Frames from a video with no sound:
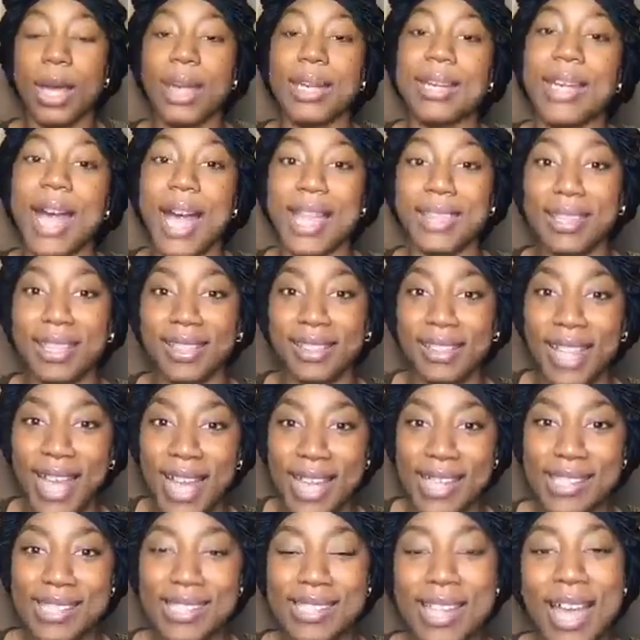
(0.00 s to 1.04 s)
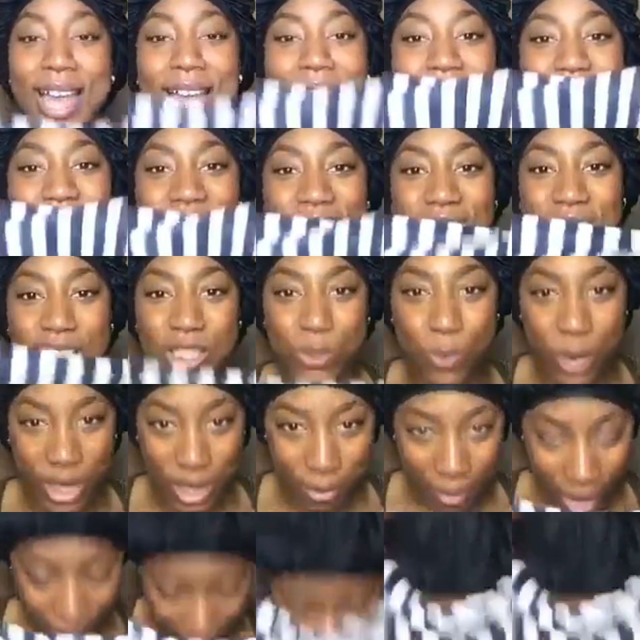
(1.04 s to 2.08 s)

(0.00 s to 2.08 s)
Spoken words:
Nonetheless, this is one of my